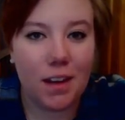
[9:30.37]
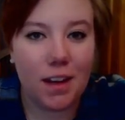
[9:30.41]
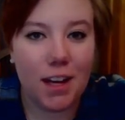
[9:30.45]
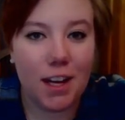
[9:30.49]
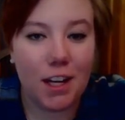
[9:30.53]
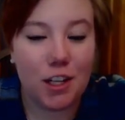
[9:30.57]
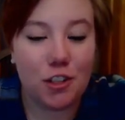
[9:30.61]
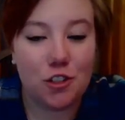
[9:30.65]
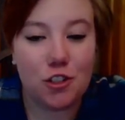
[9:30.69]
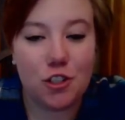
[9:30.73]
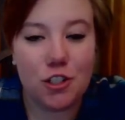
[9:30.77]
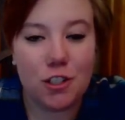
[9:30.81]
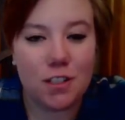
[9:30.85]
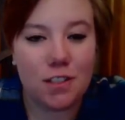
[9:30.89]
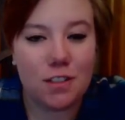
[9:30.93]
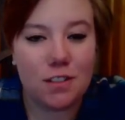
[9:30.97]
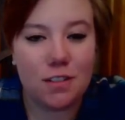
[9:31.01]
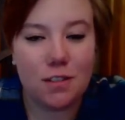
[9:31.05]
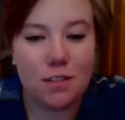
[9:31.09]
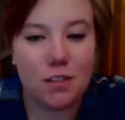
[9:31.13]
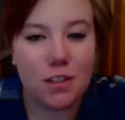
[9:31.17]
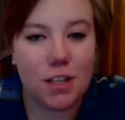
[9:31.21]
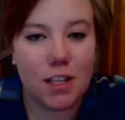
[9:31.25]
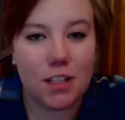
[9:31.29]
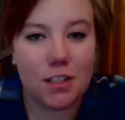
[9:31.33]
It's
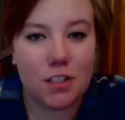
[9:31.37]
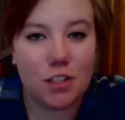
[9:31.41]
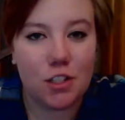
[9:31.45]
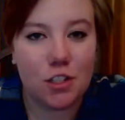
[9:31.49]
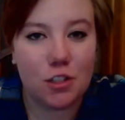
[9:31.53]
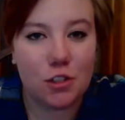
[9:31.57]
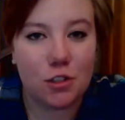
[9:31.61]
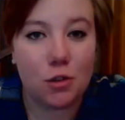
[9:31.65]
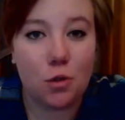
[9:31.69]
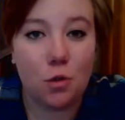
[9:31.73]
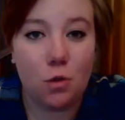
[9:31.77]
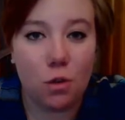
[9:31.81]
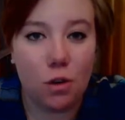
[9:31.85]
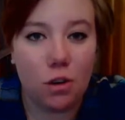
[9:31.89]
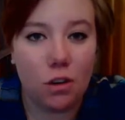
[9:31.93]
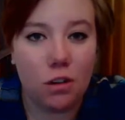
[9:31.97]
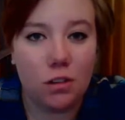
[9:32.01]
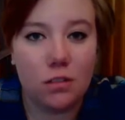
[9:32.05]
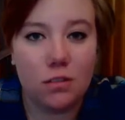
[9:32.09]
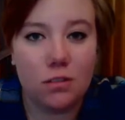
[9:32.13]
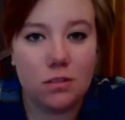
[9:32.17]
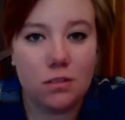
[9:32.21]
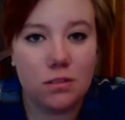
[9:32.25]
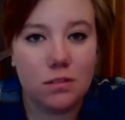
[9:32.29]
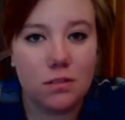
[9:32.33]
just
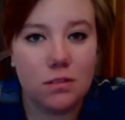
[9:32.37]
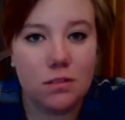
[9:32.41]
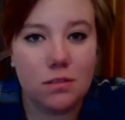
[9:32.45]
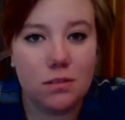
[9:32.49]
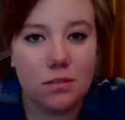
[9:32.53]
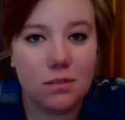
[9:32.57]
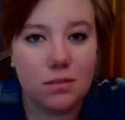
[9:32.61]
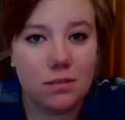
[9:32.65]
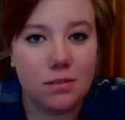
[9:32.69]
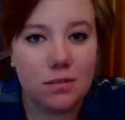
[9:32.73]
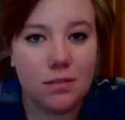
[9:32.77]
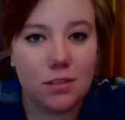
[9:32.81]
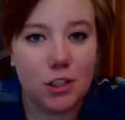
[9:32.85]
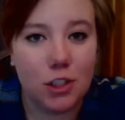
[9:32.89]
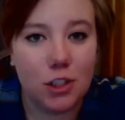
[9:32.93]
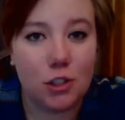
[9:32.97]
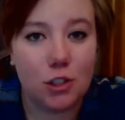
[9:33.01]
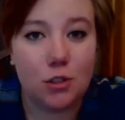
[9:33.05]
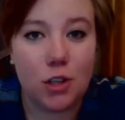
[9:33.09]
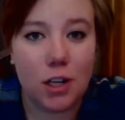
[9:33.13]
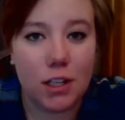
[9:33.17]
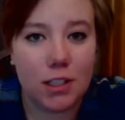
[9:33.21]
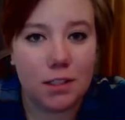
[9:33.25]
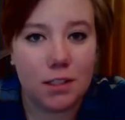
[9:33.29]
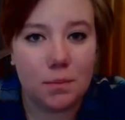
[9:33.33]
cool.
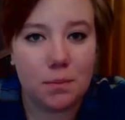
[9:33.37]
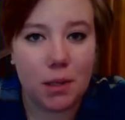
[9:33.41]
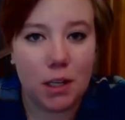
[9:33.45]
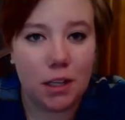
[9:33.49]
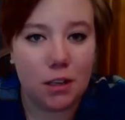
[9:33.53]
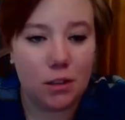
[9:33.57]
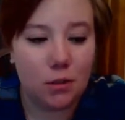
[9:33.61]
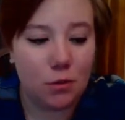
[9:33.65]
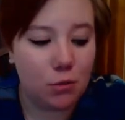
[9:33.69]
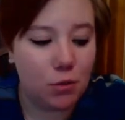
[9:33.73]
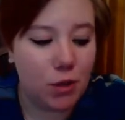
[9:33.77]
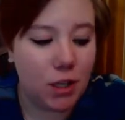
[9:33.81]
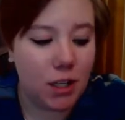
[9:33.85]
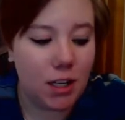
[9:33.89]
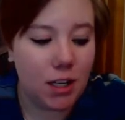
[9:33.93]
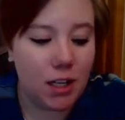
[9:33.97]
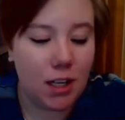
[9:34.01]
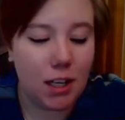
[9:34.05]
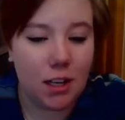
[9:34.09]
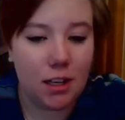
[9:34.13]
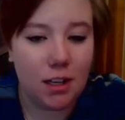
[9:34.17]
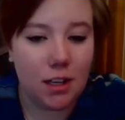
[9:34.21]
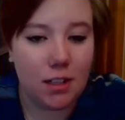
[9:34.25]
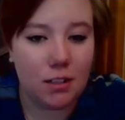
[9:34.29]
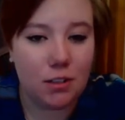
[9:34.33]
Just trust me. Read
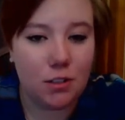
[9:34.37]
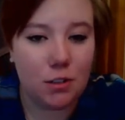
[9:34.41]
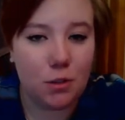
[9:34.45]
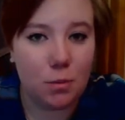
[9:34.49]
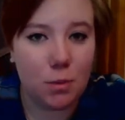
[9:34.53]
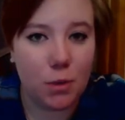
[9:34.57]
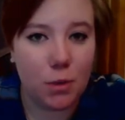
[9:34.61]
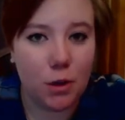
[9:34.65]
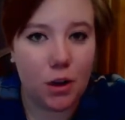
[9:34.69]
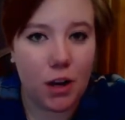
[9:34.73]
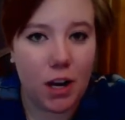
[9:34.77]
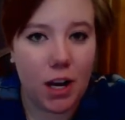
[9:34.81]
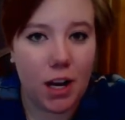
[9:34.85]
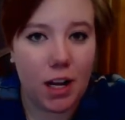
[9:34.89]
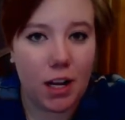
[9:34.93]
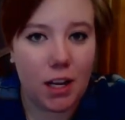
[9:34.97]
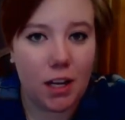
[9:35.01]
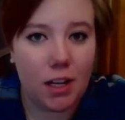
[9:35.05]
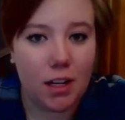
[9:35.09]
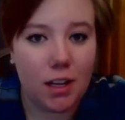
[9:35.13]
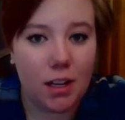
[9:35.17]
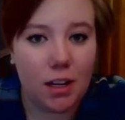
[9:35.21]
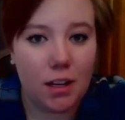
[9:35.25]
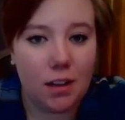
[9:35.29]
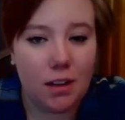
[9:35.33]
it. It's super
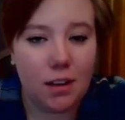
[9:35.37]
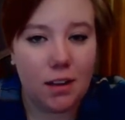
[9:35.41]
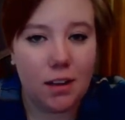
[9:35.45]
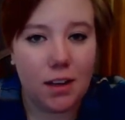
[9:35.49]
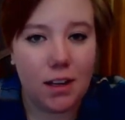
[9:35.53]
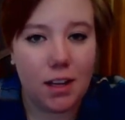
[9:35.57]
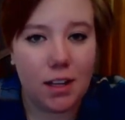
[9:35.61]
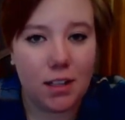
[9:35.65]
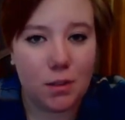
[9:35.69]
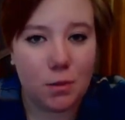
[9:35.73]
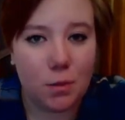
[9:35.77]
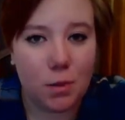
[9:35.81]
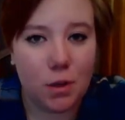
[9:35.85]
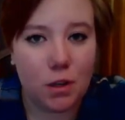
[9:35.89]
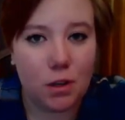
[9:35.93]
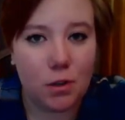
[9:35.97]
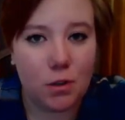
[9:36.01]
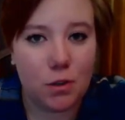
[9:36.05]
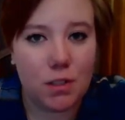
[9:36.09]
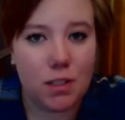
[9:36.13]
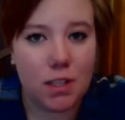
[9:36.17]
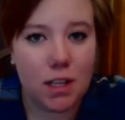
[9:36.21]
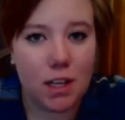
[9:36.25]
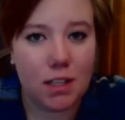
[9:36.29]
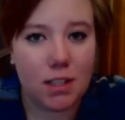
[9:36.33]
great. It's one of
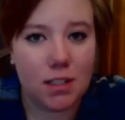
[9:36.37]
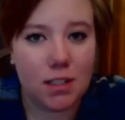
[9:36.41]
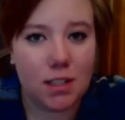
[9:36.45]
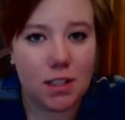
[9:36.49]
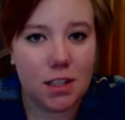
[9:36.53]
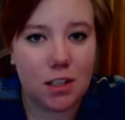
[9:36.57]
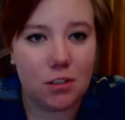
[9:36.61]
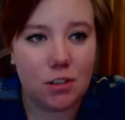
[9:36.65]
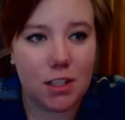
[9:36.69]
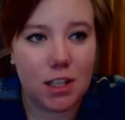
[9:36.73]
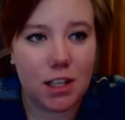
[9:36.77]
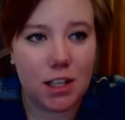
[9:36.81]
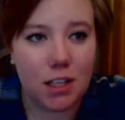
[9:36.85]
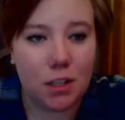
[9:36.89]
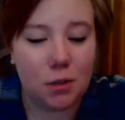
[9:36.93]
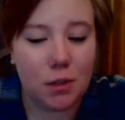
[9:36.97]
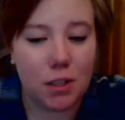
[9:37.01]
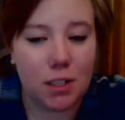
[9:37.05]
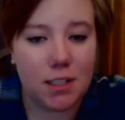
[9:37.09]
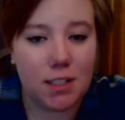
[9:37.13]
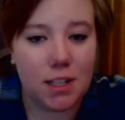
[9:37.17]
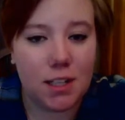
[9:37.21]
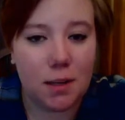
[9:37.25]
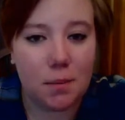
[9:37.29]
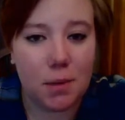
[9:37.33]
those things that'll take you,
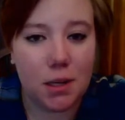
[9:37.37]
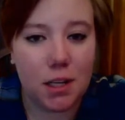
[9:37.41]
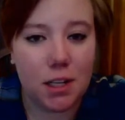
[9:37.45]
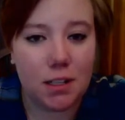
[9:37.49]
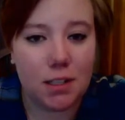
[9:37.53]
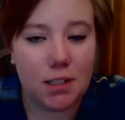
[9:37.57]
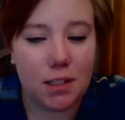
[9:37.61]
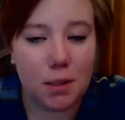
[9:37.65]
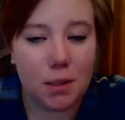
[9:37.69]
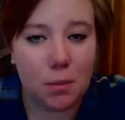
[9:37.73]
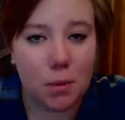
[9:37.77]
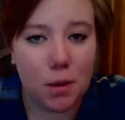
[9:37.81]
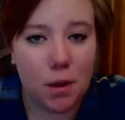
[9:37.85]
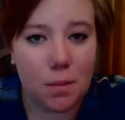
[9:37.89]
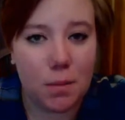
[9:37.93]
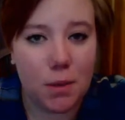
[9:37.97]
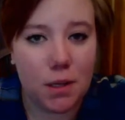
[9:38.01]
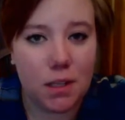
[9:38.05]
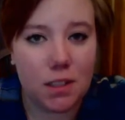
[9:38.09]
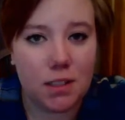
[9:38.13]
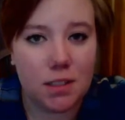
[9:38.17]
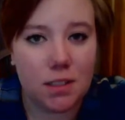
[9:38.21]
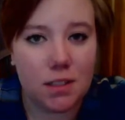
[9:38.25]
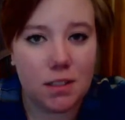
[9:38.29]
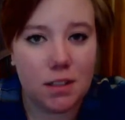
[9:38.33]
like, 10 minutes, I
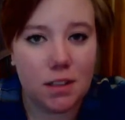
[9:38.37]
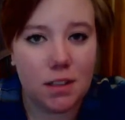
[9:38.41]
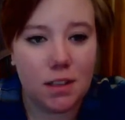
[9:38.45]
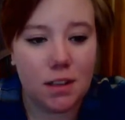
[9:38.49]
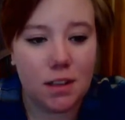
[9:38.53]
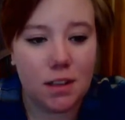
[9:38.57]
promise.